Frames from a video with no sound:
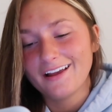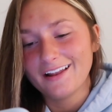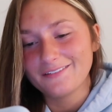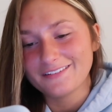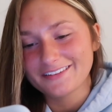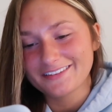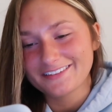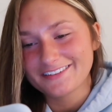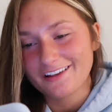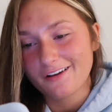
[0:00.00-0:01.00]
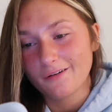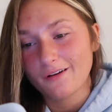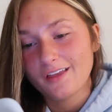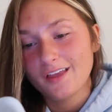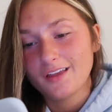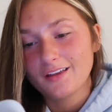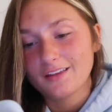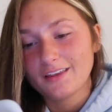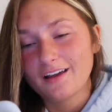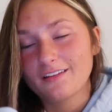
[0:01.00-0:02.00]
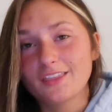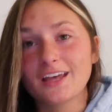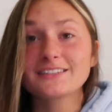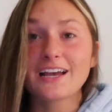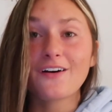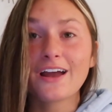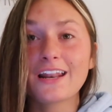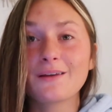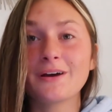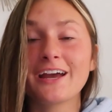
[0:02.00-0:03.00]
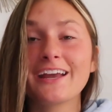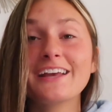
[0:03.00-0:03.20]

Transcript: Anyways, so yeah, that's how I edit my